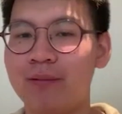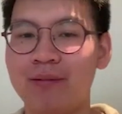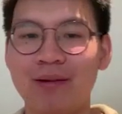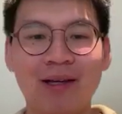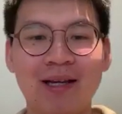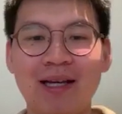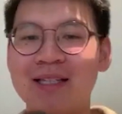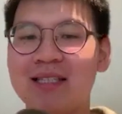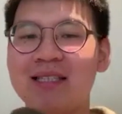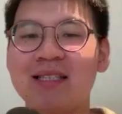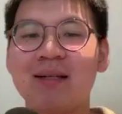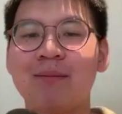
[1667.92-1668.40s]

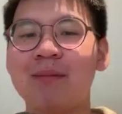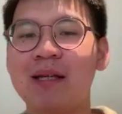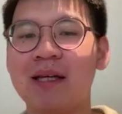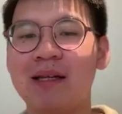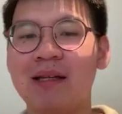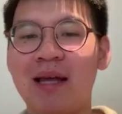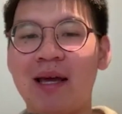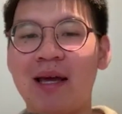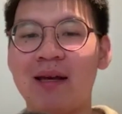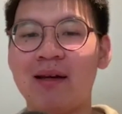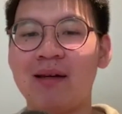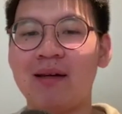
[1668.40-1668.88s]
It's something
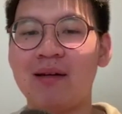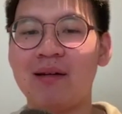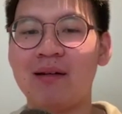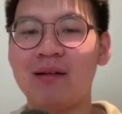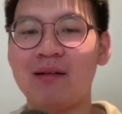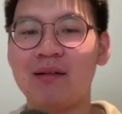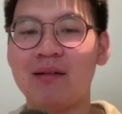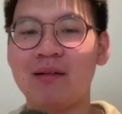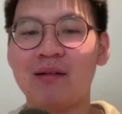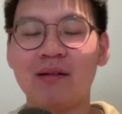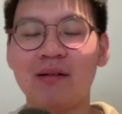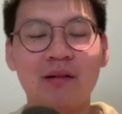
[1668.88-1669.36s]
that
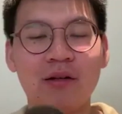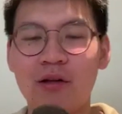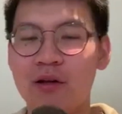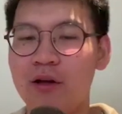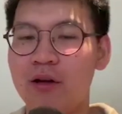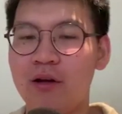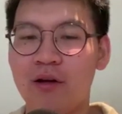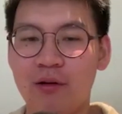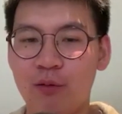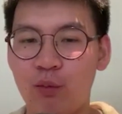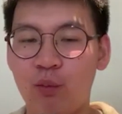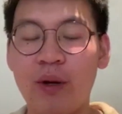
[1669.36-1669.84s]

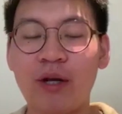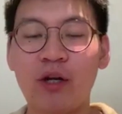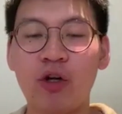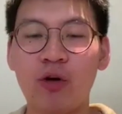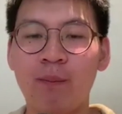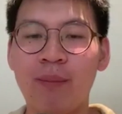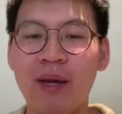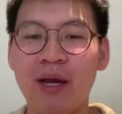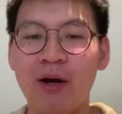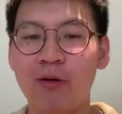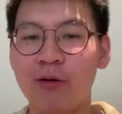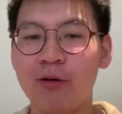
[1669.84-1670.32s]
when you
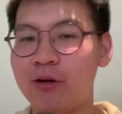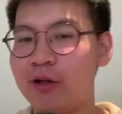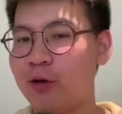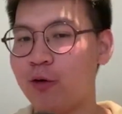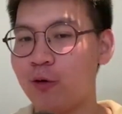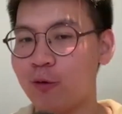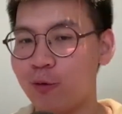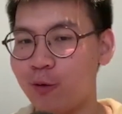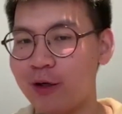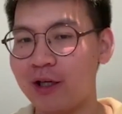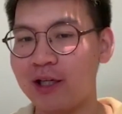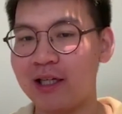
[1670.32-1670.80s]
build,
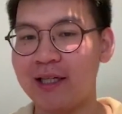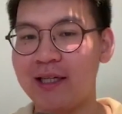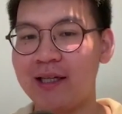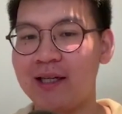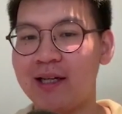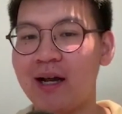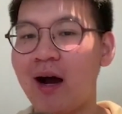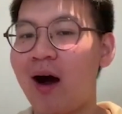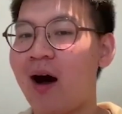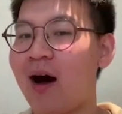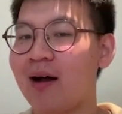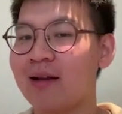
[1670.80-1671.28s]
you really
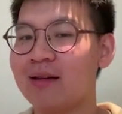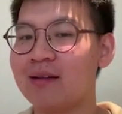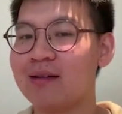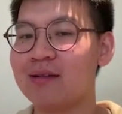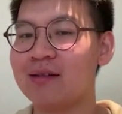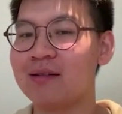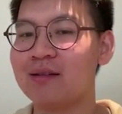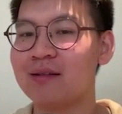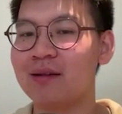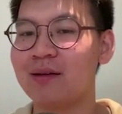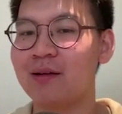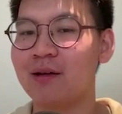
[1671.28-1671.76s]

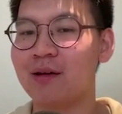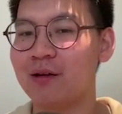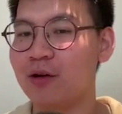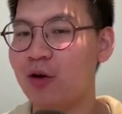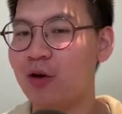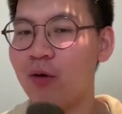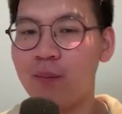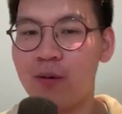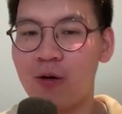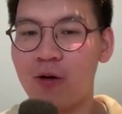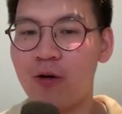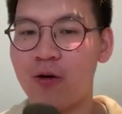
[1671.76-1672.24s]
can't
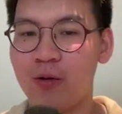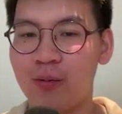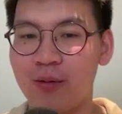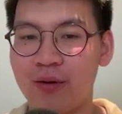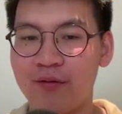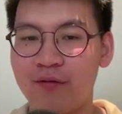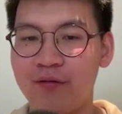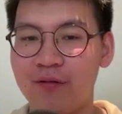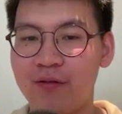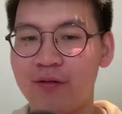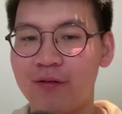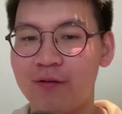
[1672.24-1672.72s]
go broke
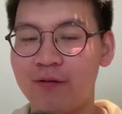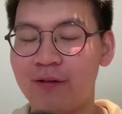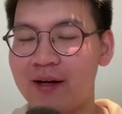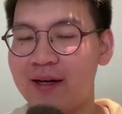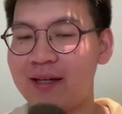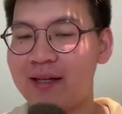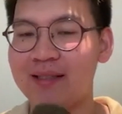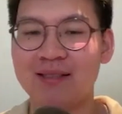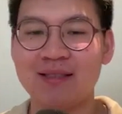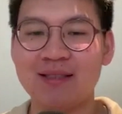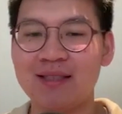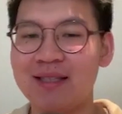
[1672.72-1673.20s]
with, right?
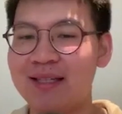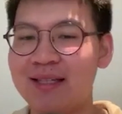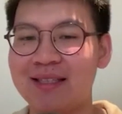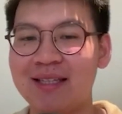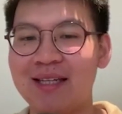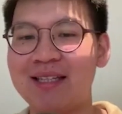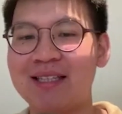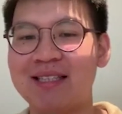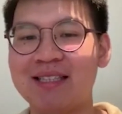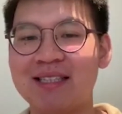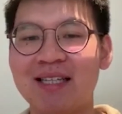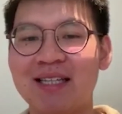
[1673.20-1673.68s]

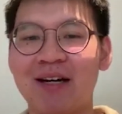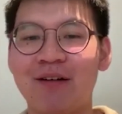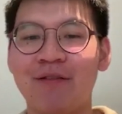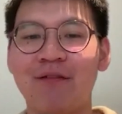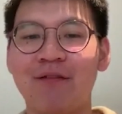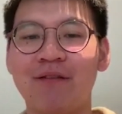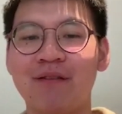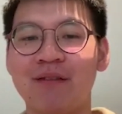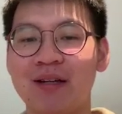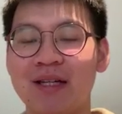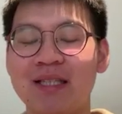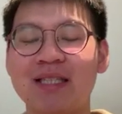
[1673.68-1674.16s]
It's
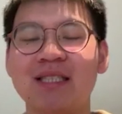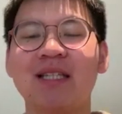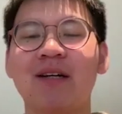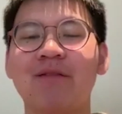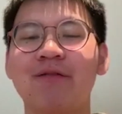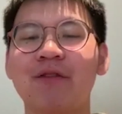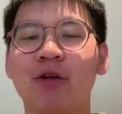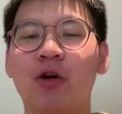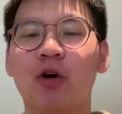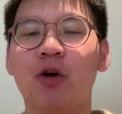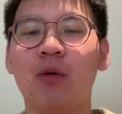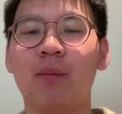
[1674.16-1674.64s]
tough. It's
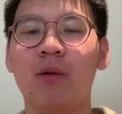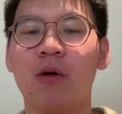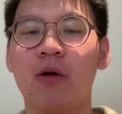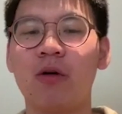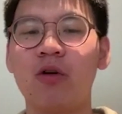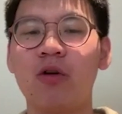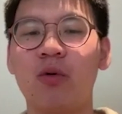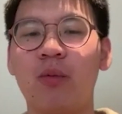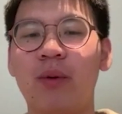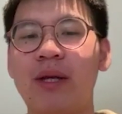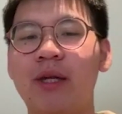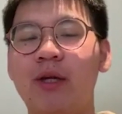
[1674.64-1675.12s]
tough to go
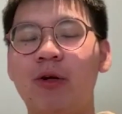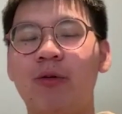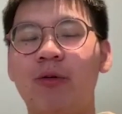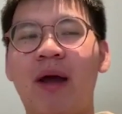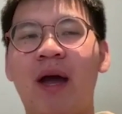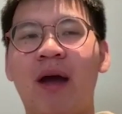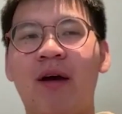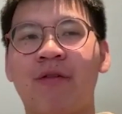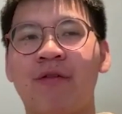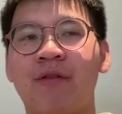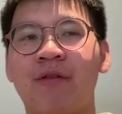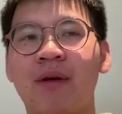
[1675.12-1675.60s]
broke when you
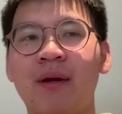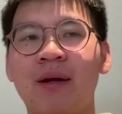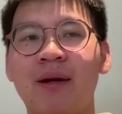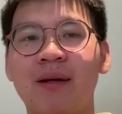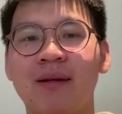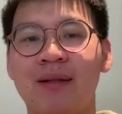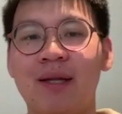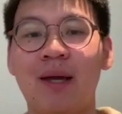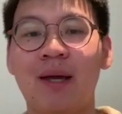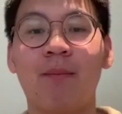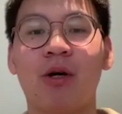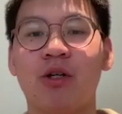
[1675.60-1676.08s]
have
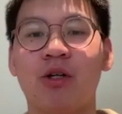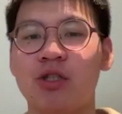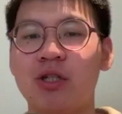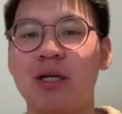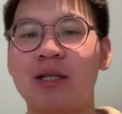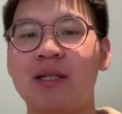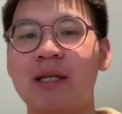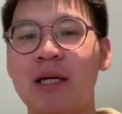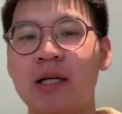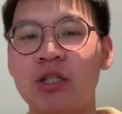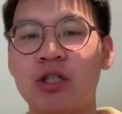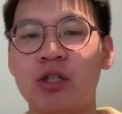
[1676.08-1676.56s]
that much
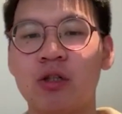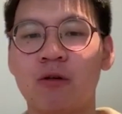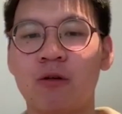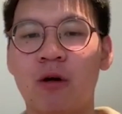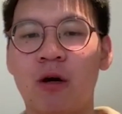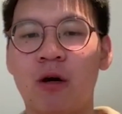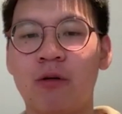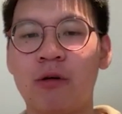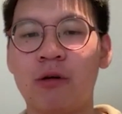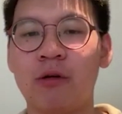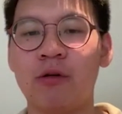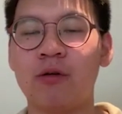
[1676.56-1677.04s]
attention
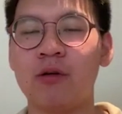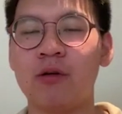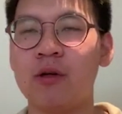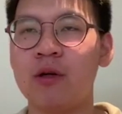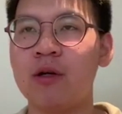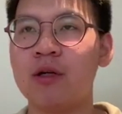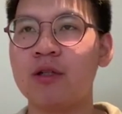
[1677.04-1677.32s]
around you.